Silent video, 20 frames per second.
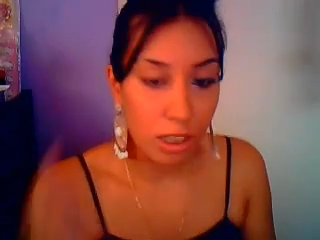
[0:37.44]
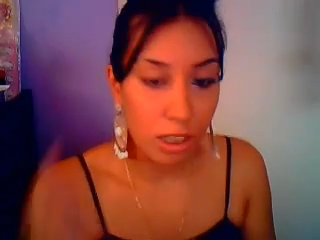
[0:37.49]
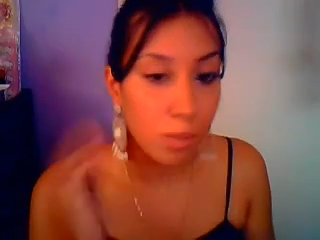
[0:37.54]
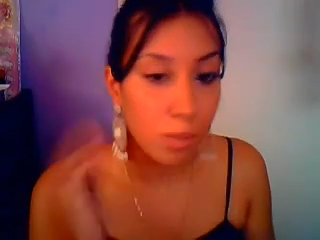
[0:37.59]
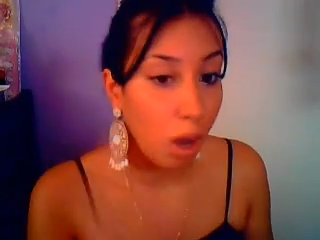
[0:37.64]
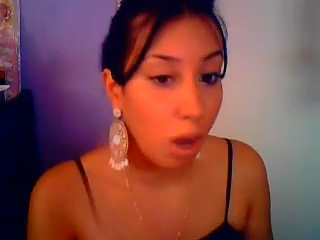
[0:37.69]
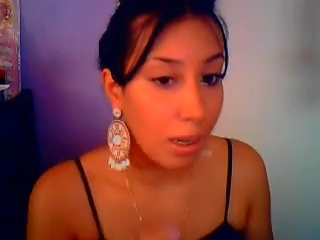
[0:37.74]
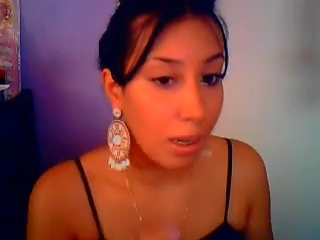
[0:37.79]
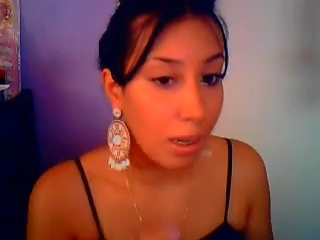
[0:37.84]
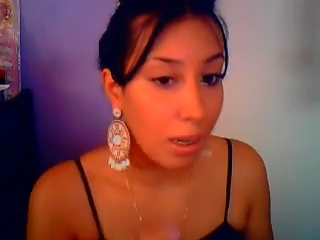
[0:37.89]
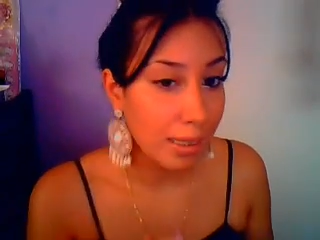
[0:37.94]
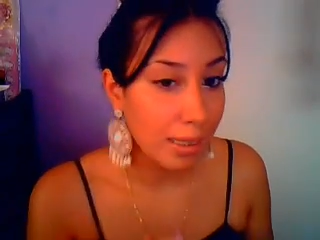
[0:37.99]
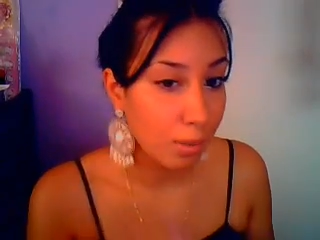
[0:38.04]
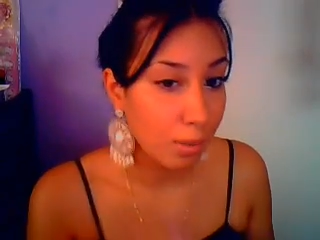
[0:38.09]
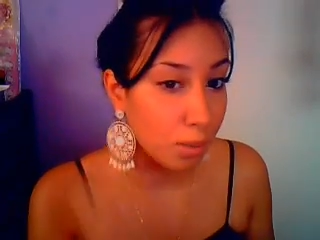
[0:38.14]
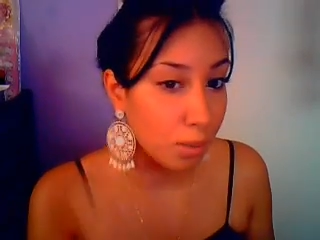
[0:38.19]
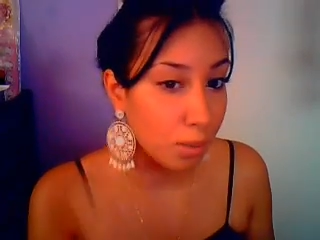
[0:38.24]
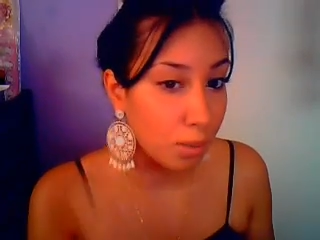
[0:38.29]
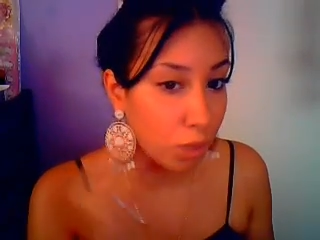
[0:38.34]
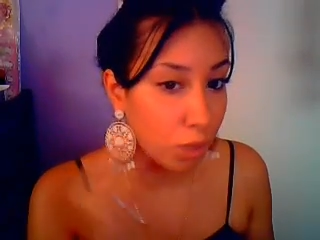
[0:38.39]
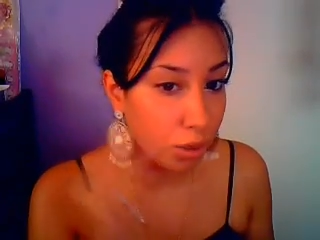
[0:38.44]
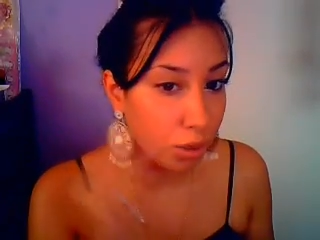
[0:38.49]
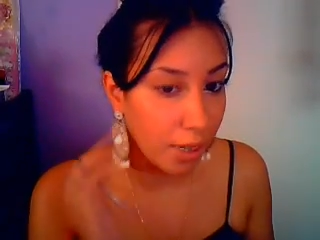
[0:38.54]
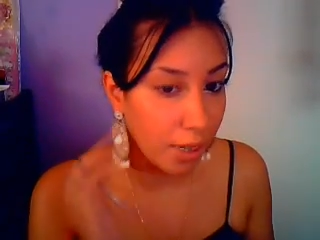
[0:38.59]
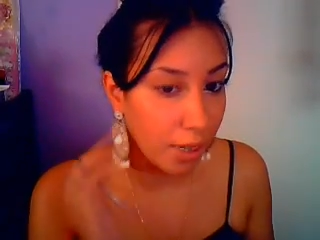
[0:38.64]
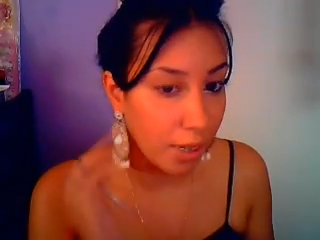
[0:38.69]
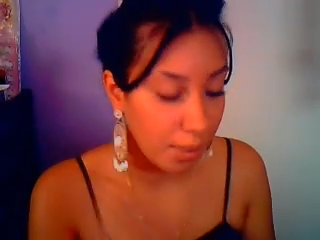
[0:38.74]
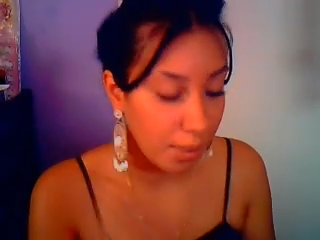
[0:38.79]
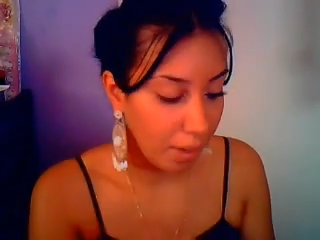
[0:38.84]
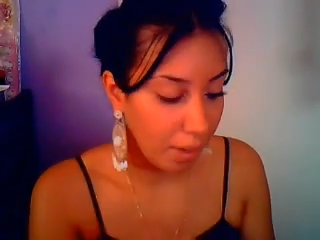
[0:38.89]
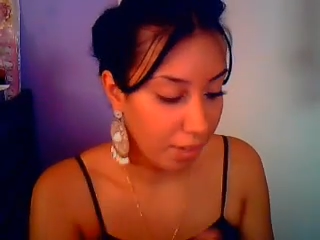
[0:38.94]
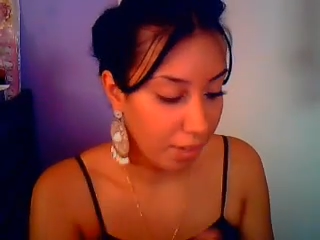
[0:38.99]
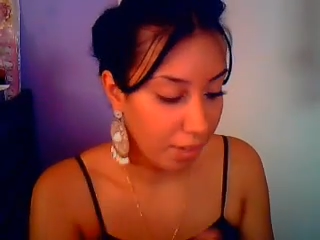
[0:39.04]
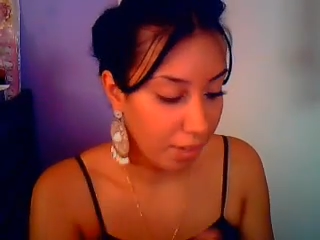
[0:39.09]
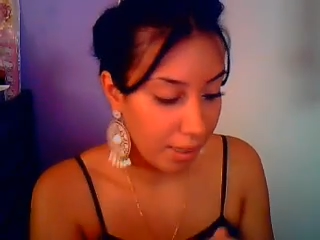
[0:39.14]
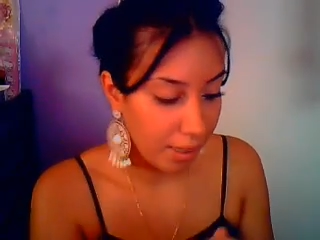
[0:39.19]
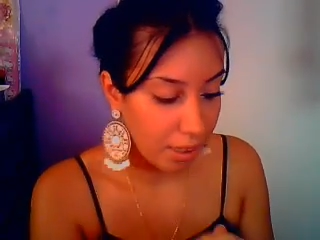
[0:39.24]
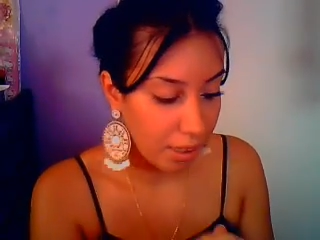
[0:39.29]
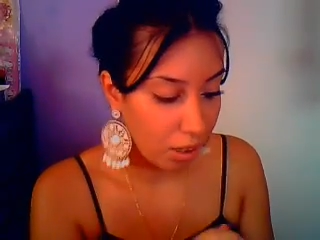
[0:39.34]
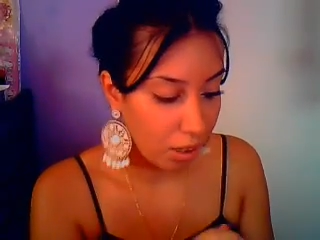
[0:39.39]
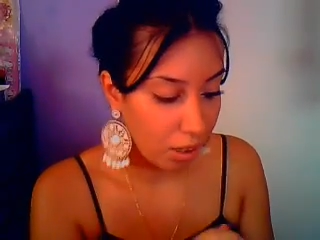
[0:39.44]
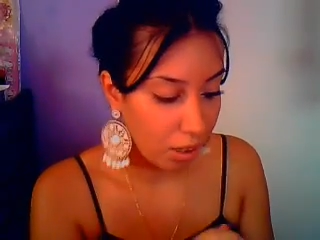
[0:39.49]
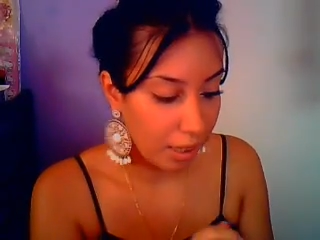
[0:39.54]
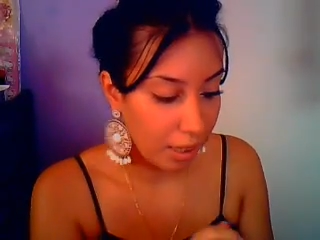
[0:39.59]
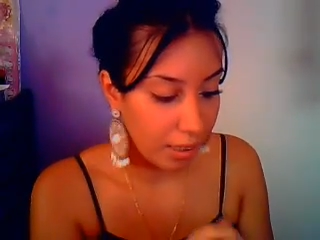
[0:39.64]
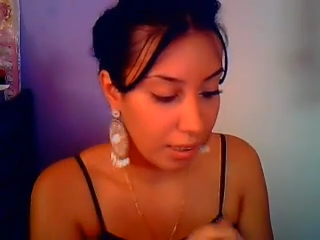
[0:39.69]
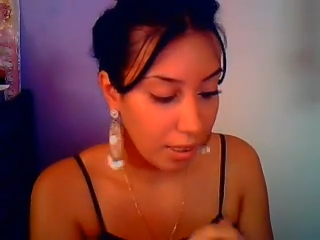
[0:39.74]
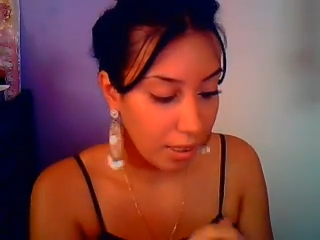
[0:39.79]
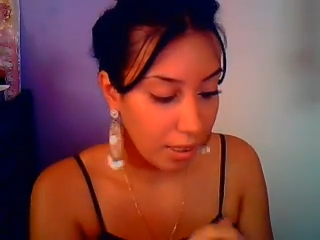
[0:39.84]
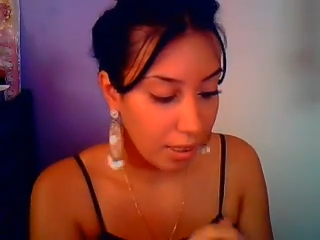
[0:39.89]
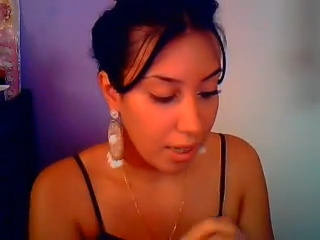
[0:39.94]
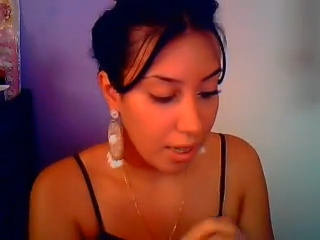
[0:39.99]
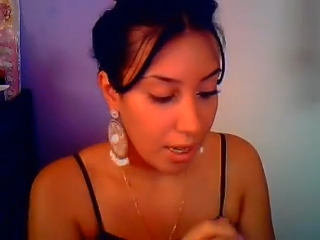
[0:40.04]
all I did was moisturize my face. That's all I did.